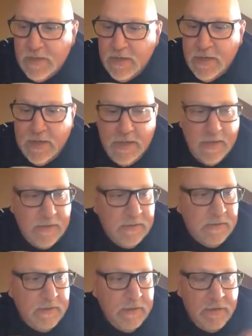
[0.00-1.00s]
Uh,
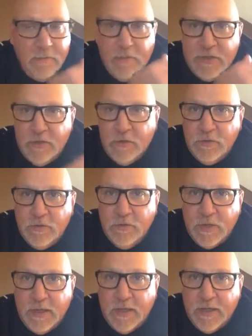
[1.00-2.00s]
we
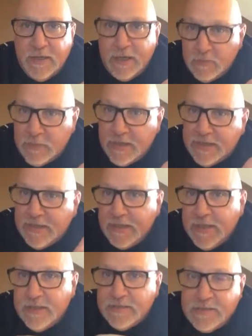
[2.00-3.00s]
do uh, air brake
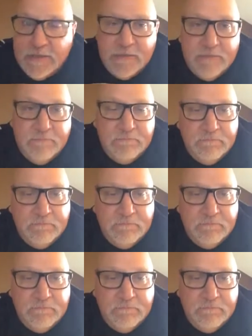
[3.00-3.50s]
tests,